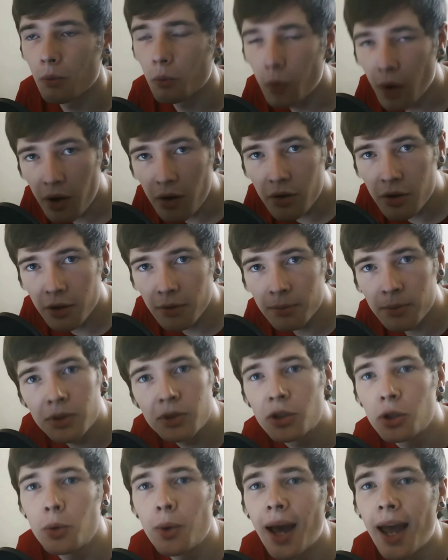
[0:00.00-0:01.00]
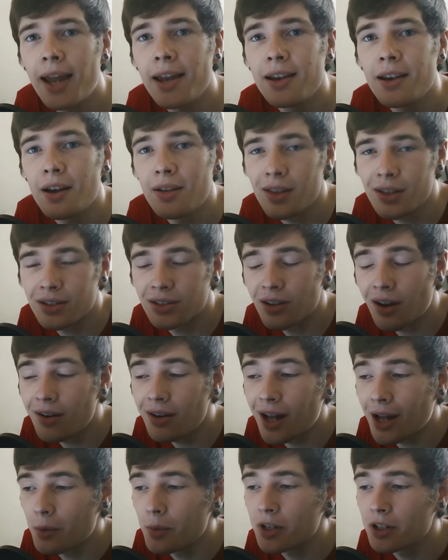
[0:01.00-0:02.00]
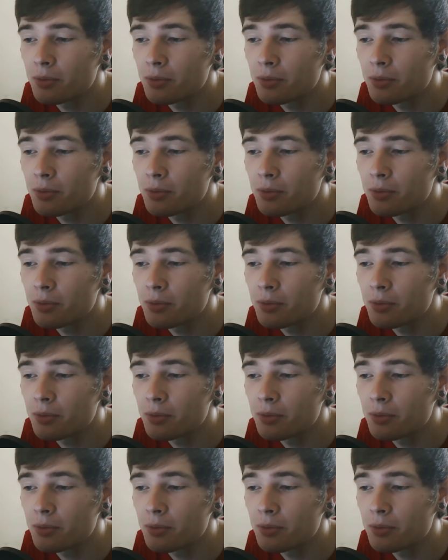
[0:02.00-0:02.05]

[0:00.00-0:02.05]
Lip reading: and welcome to another Sunday,